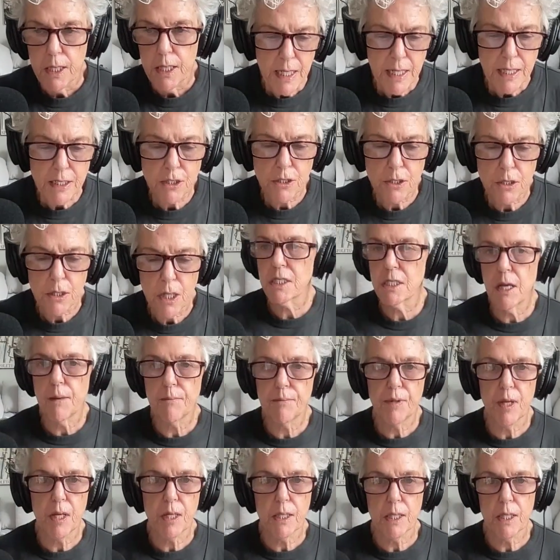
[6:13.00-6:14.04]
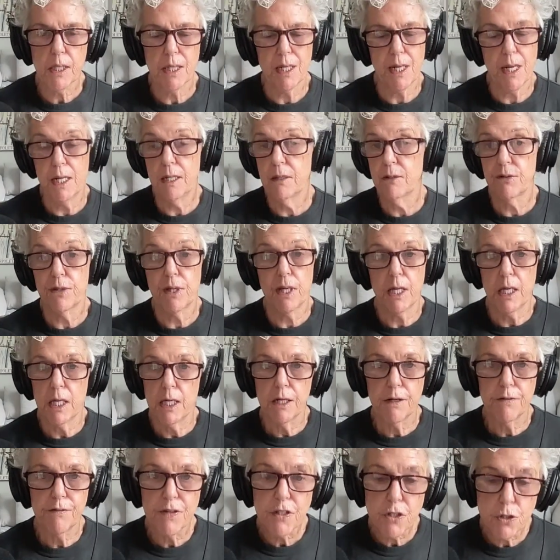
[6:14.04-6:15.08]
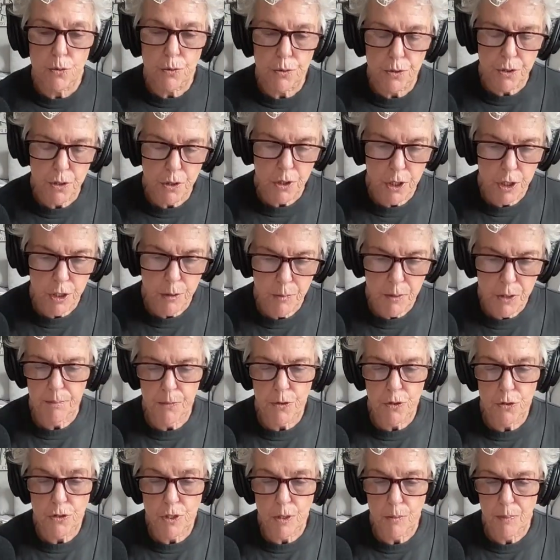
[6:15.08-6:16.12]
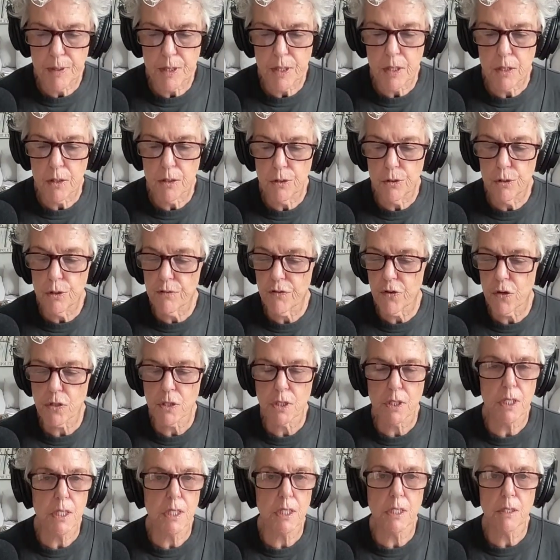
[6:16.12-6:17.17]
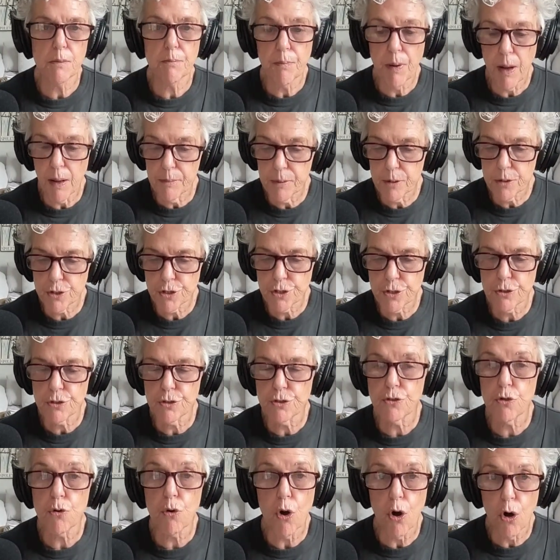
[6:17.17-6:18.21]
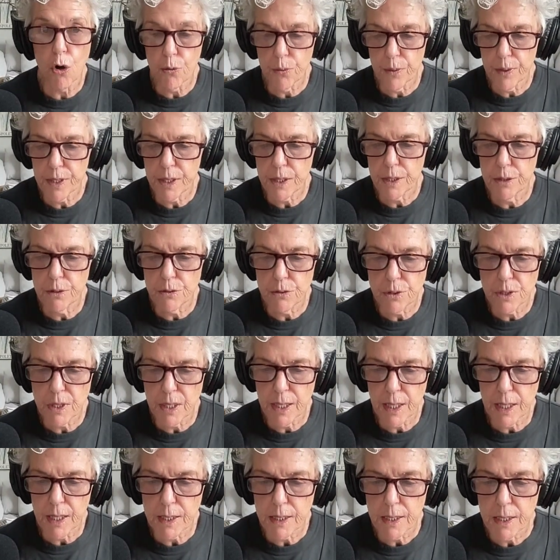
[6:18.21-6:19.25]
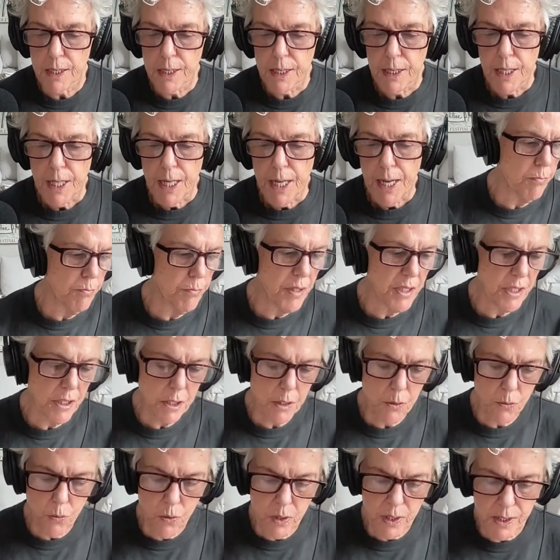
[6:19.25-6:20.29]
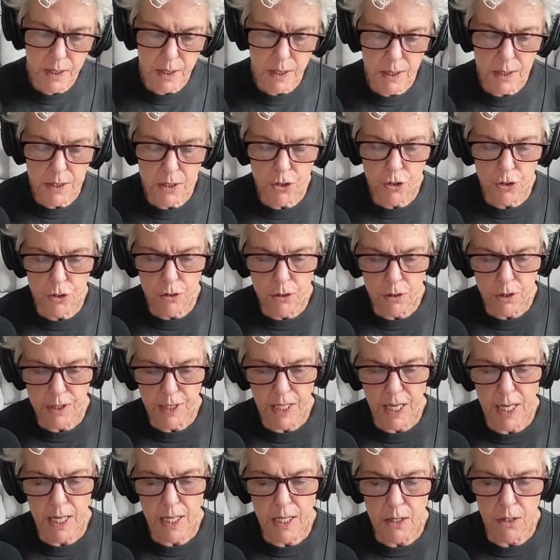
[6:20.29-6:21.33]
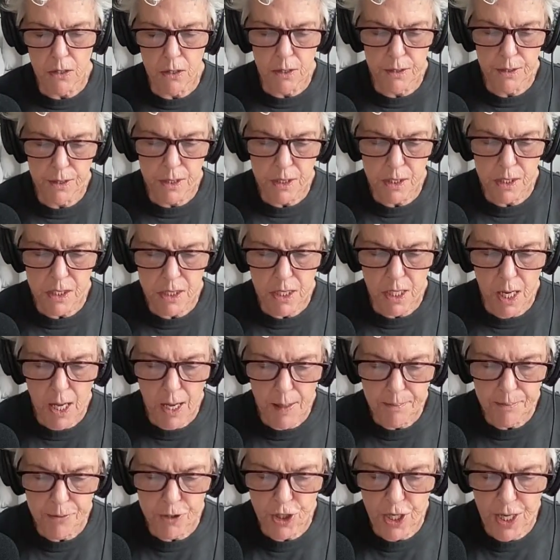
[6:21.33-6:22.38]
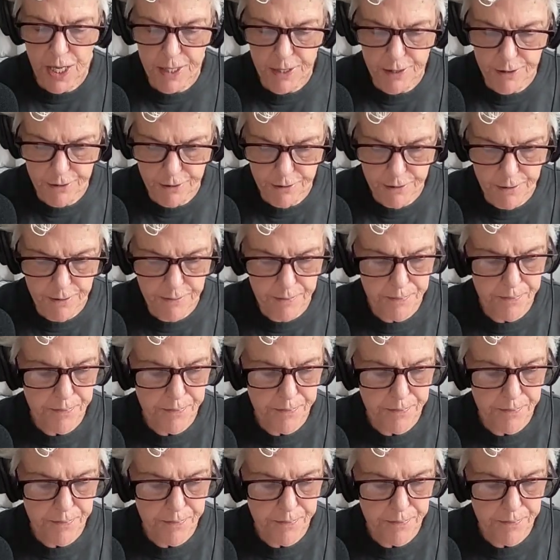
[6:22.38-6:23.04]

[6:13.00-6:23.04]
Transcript: It's something that I don't think individuals are going to be using, but universities and publishers are already using it. Bitsy, what is your take on the slop janitor?